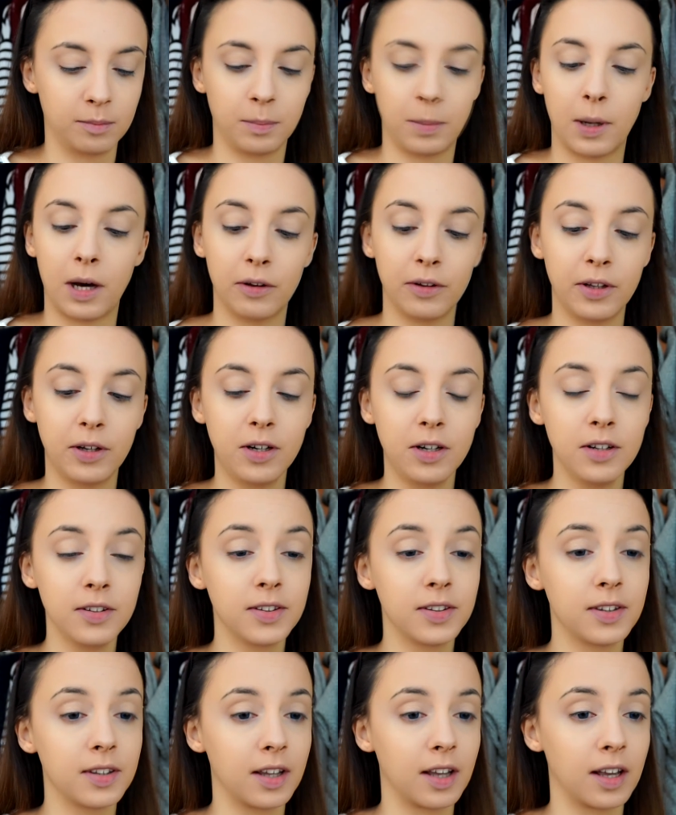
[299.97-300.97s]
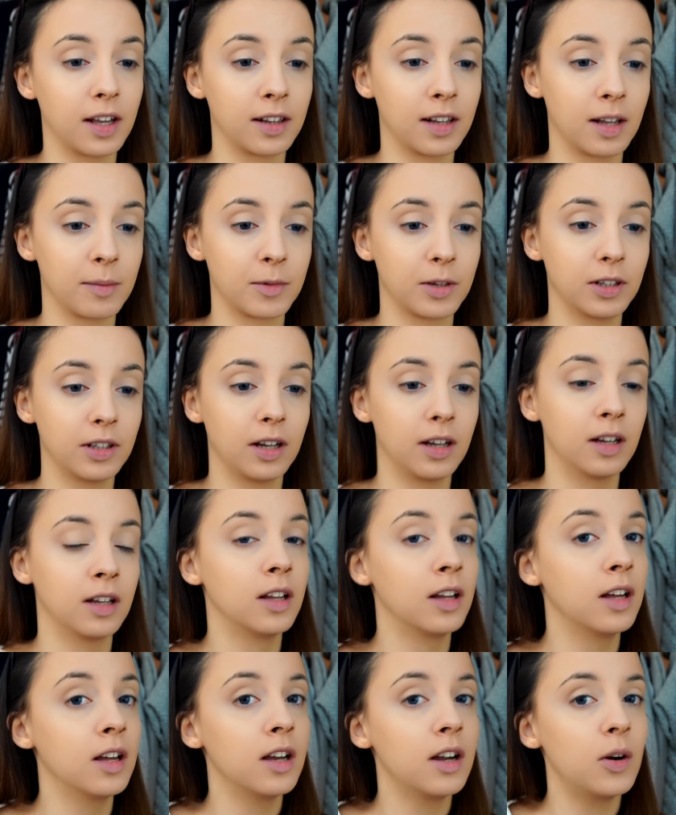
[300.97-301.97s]
powders, and I'm gonna
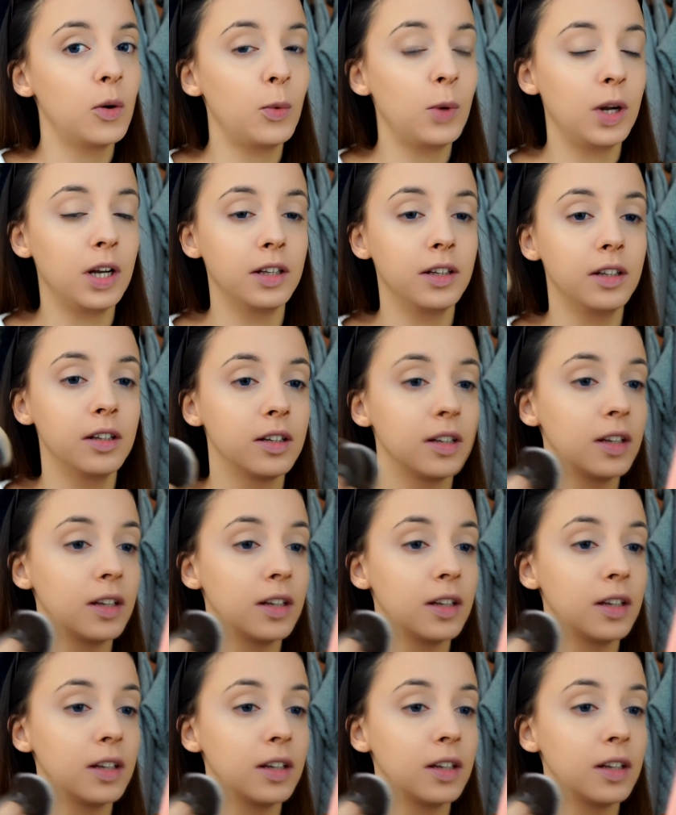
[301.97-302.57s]
run